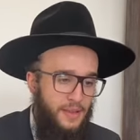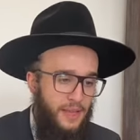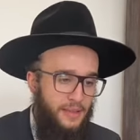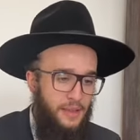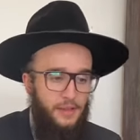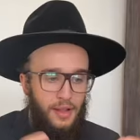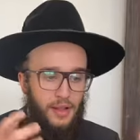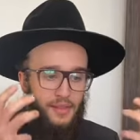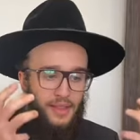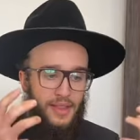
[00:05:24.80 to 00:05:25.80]
He said, you know, a
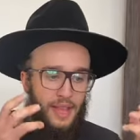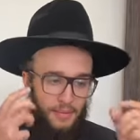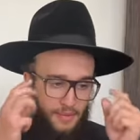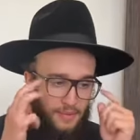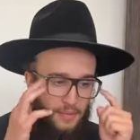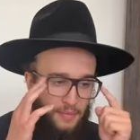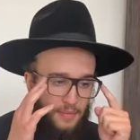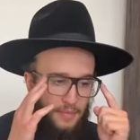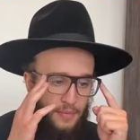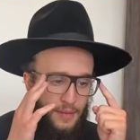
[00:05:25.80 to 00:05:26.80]
lot of the times
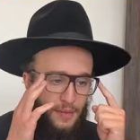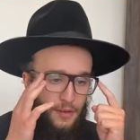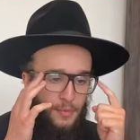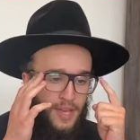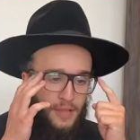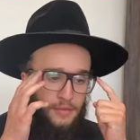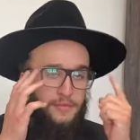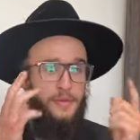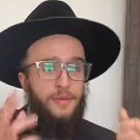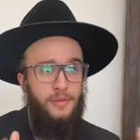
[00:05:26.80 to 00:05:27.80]
we
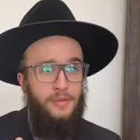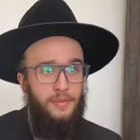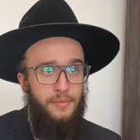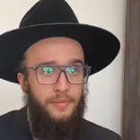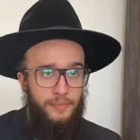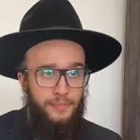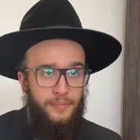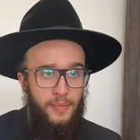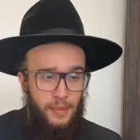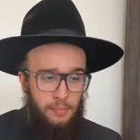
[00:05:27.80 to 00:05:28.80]
confuse
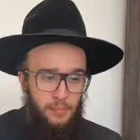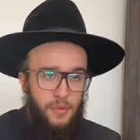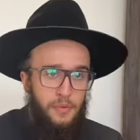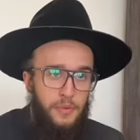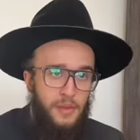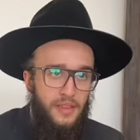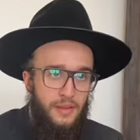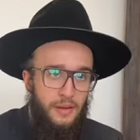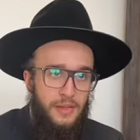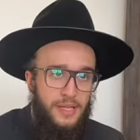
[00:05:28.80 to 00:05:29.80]
between what is
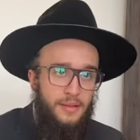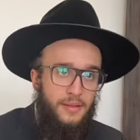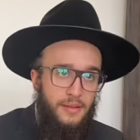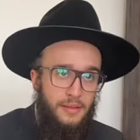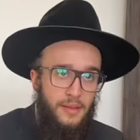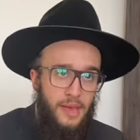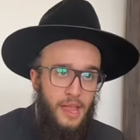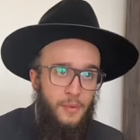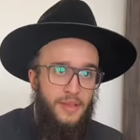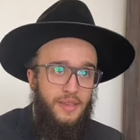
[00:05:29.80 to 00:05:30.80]
urgent
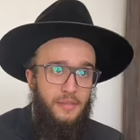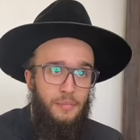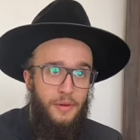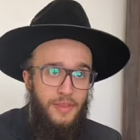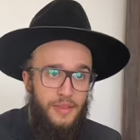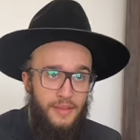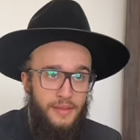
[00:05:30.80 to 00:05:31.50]
and what is important.